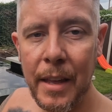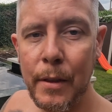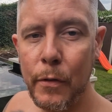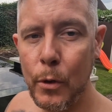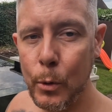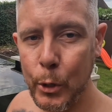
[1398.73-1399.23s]
in
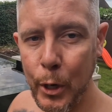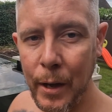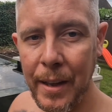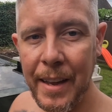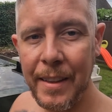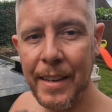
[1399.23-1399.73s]
the
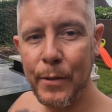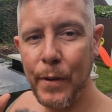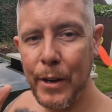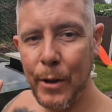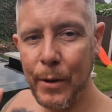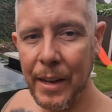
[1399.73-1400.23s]
future, if this
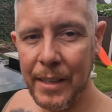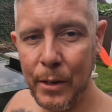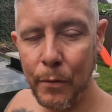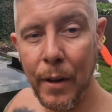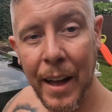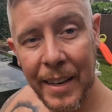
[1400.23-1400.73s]
video gets
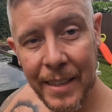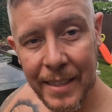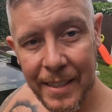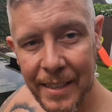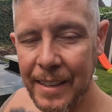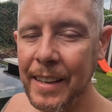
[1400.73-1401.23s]
enough
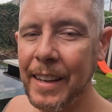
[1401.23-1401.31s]
likes,